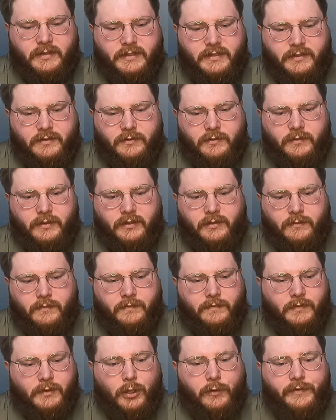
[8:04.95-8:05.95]
So, you know,
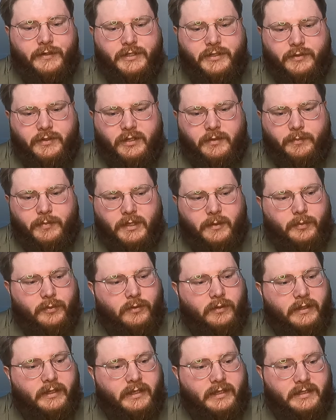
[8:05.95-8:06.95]
overshooting
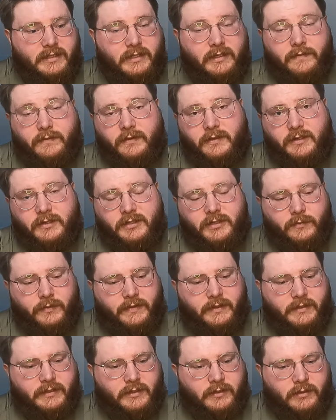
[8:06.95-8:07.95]
people is a definite issue with
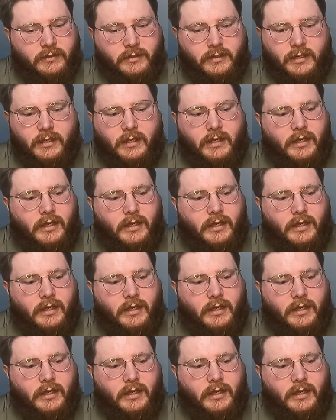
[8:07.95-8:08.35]
this gun.